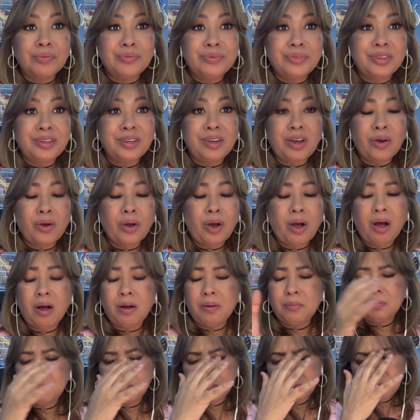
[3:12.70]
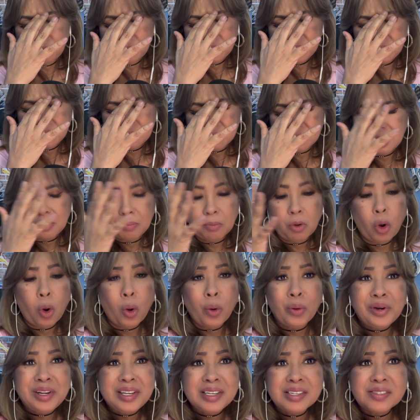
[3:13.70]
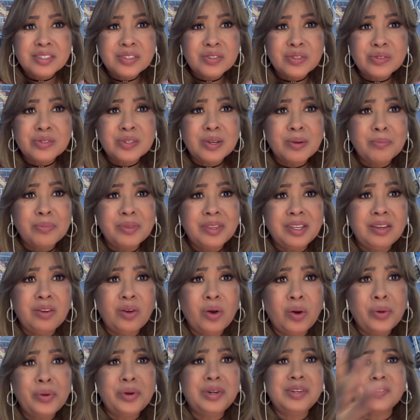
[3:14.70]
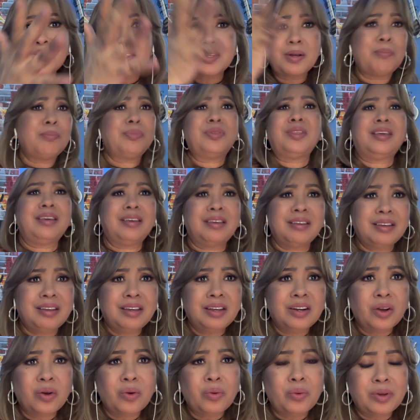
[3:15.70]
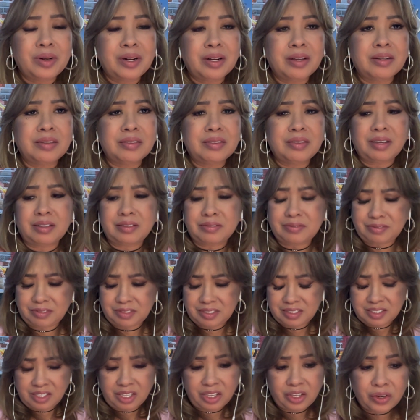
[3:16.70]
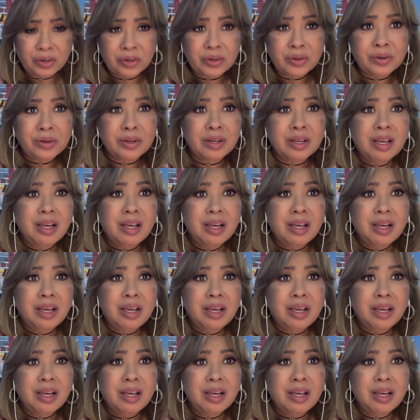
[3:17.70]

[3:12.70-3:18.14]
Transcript: the um what's his name Otis or something Otis something you know that, that singer